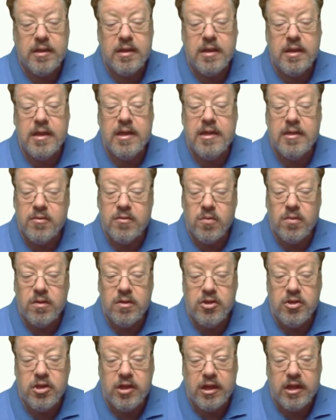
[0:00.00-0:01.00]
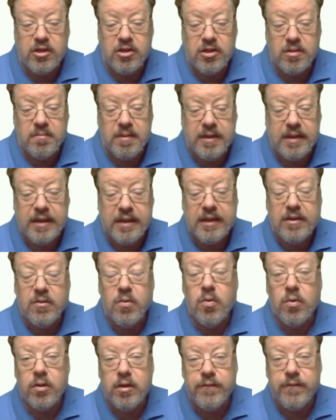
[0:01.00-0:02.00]
it's going to change the meaning
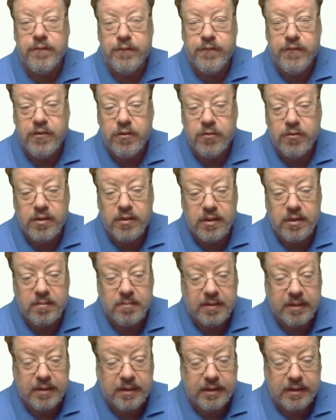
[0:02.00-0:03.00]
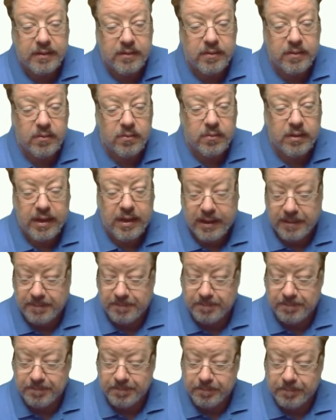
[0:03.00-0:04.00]
or confuse the meaning, okay?
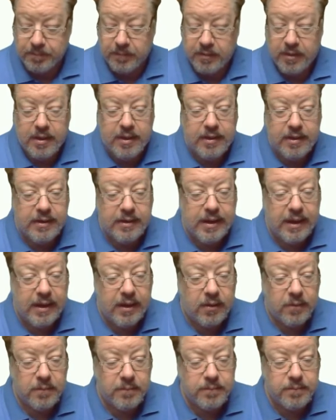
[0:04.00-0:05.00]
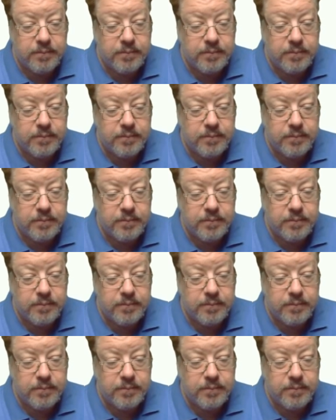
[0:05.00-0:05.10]
Now,